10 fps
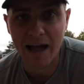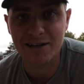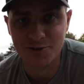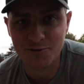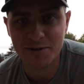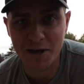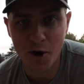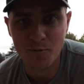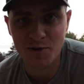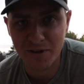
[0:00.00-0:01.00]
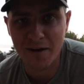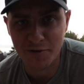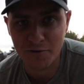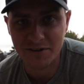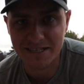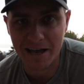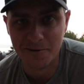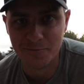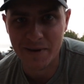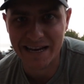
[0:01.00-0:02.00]
I truly hope you love your
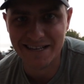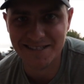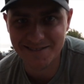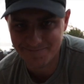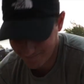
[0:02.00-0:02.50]
recycled minis.